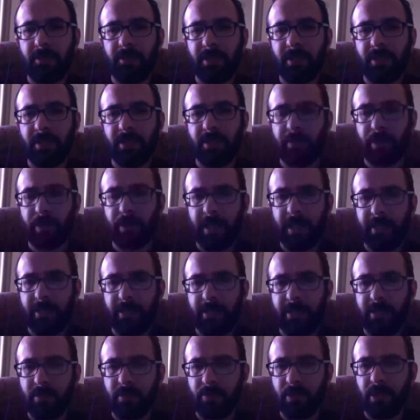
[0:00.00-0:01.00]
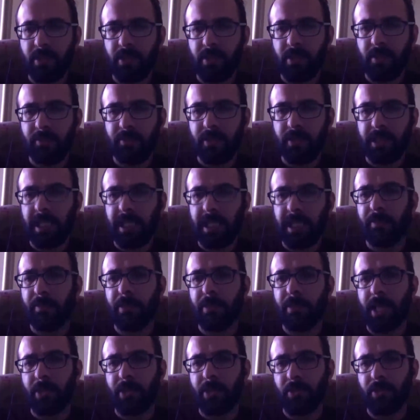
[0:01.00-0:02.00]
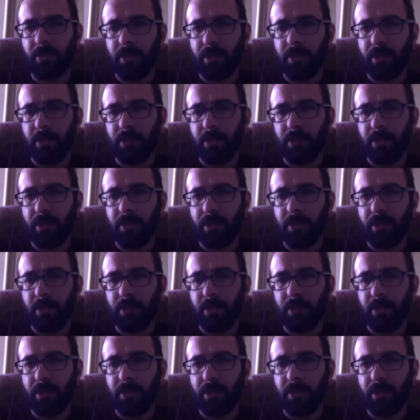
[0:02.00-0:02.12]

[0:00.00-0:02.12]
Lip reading: practice, which is of the laboratory,